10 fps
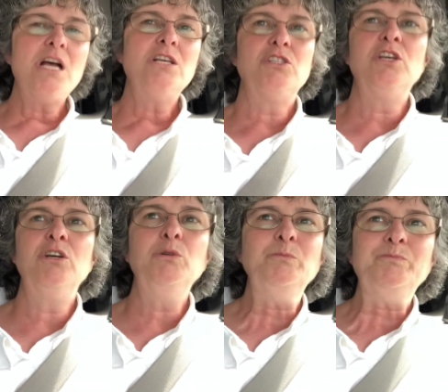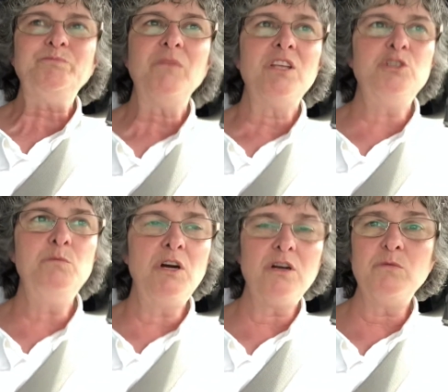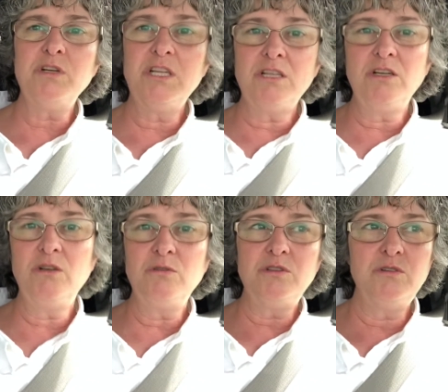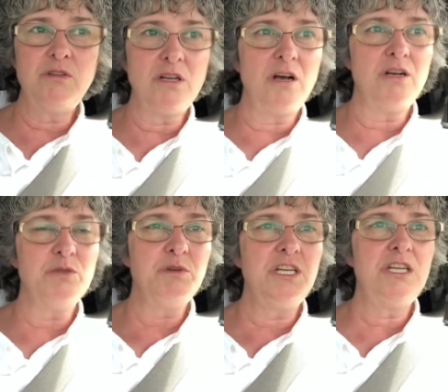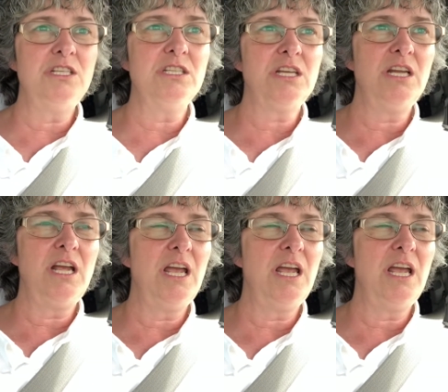So tomorrow we're going to go to the causeway and just kind of